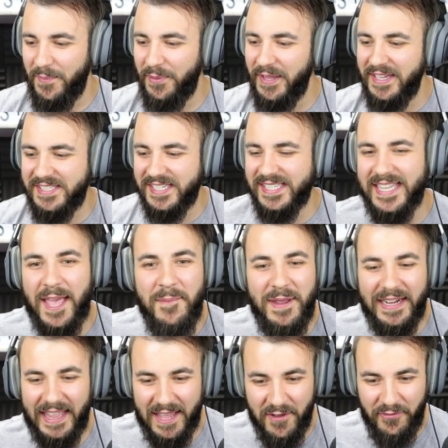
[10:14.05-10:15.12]
Please just let me
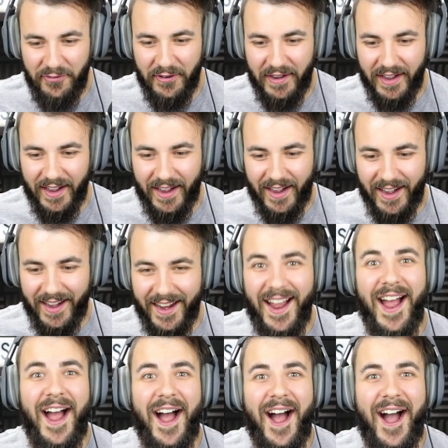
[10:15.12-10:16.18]
live.
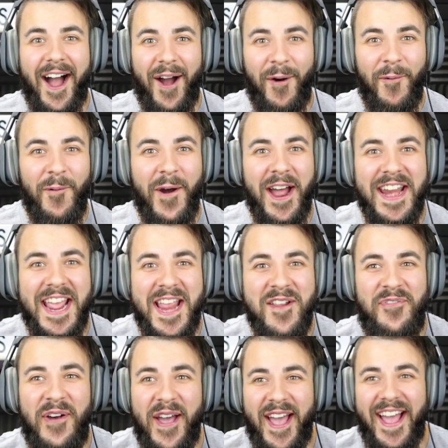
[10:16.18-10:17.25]
What
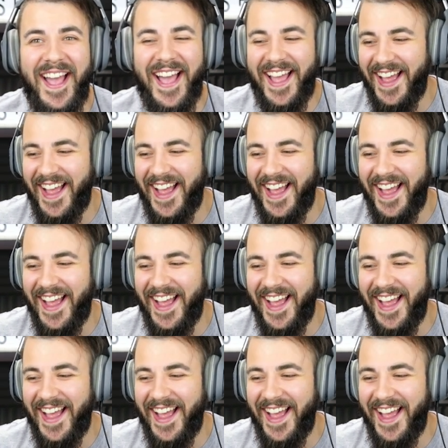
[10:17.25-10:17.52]
even?